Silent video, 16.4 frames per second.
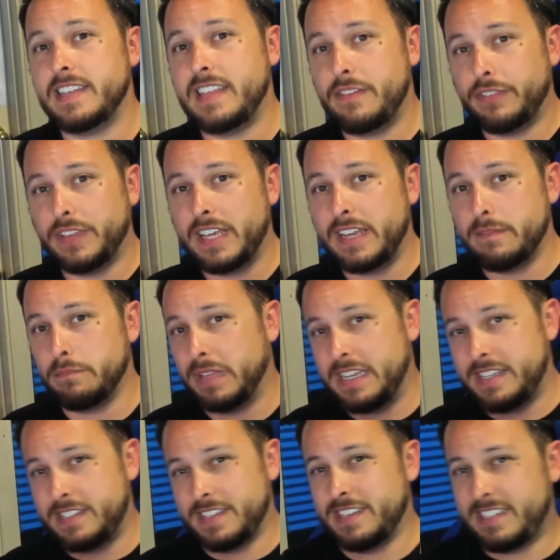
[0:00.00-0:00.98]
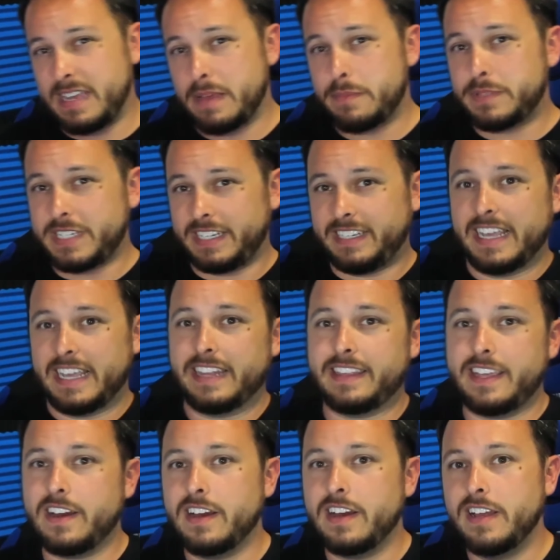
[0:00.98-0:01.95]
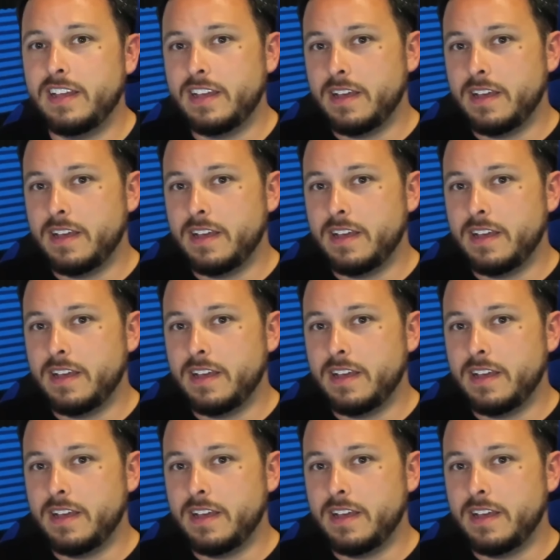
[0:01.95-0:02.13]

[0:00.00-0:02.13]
they've laid in place and steps to get there,